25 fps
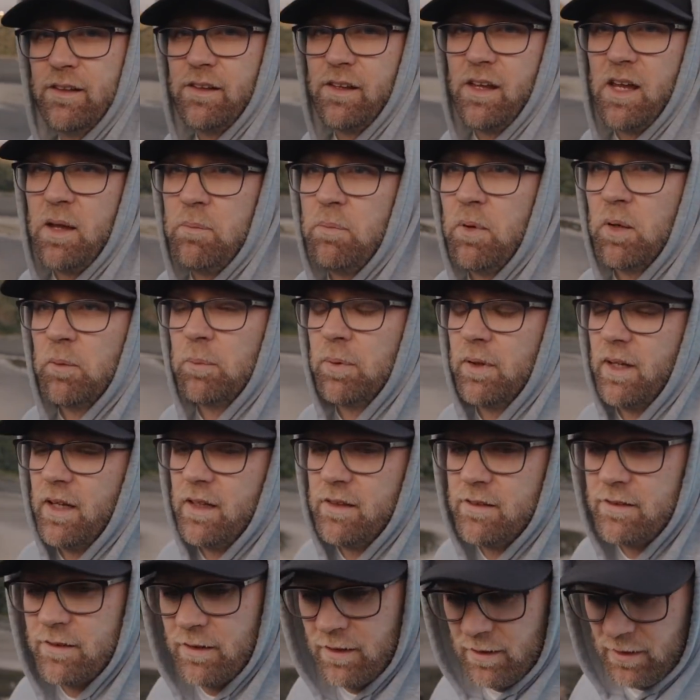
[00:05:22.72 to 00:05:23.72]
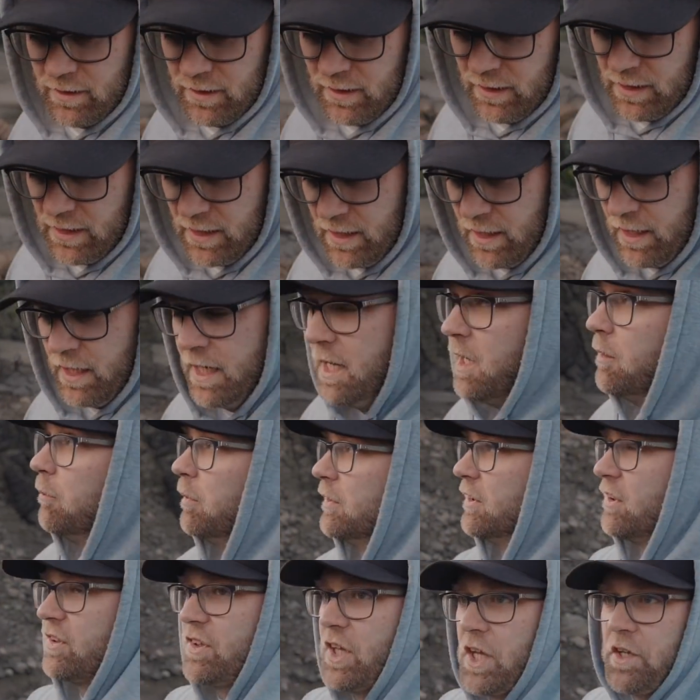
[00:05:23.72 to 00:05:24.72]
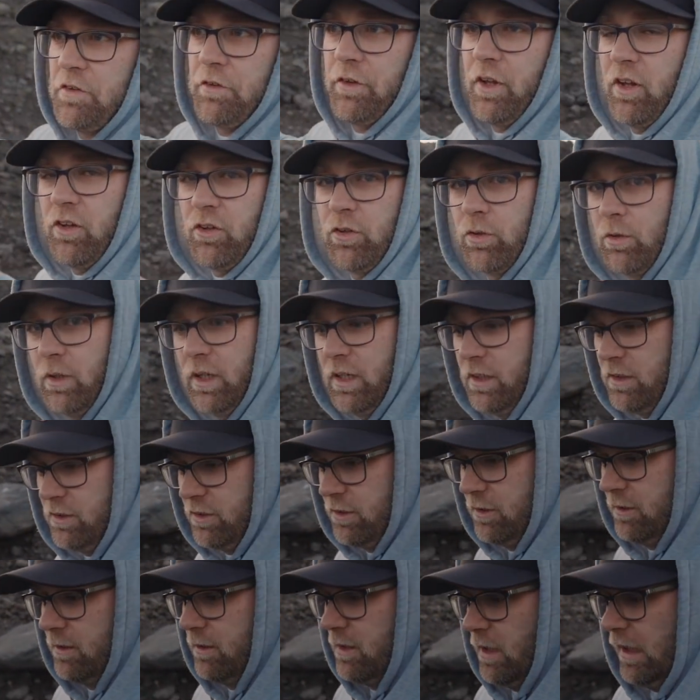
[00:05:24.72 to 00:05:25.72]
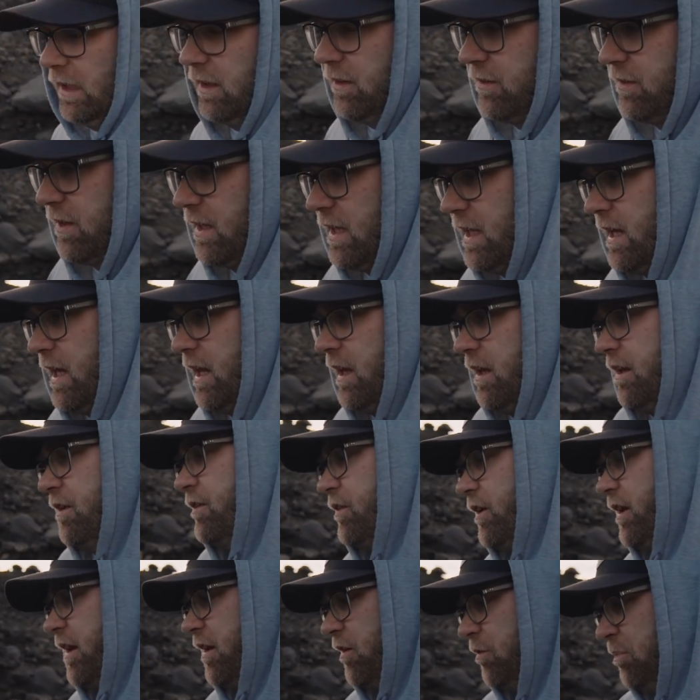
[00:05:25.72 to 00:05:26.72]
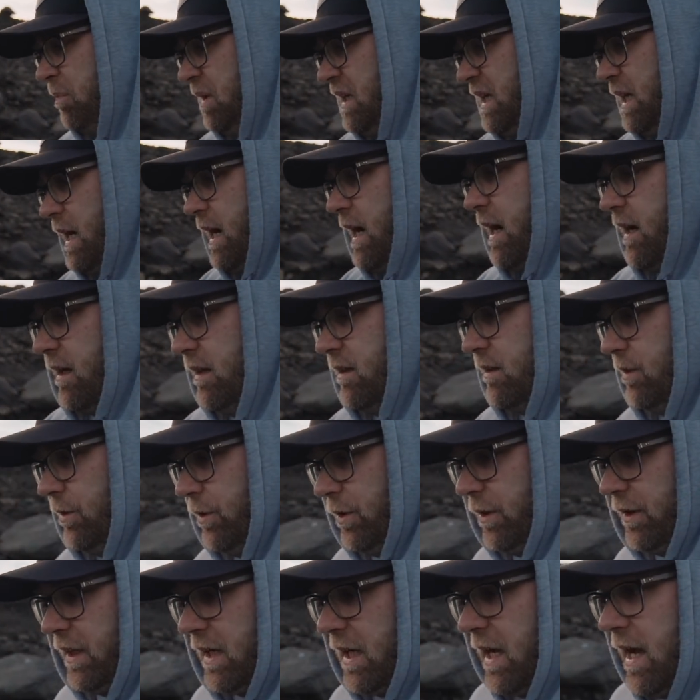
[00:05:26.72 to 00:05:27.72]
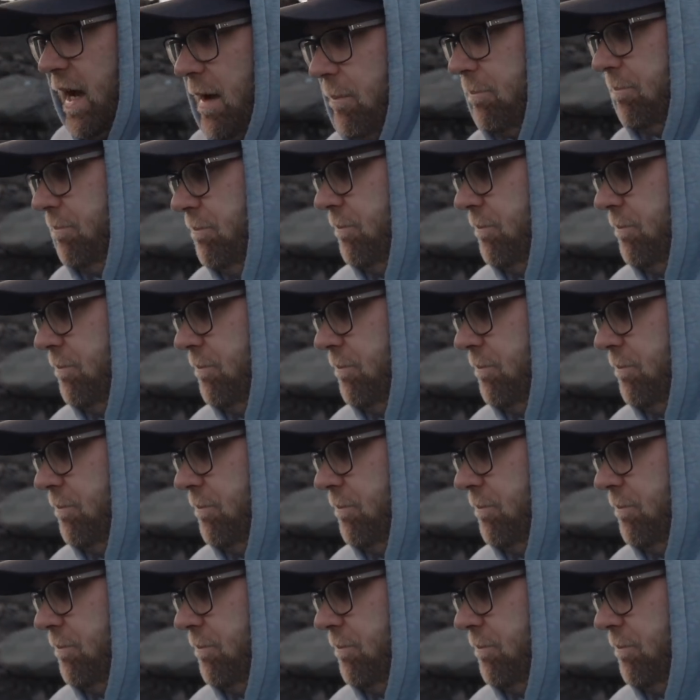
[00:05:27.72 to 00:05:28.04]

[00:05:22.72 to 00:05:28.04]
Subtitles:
Epic place. But just over this ridge you can see the other side of Piha, or the Gap.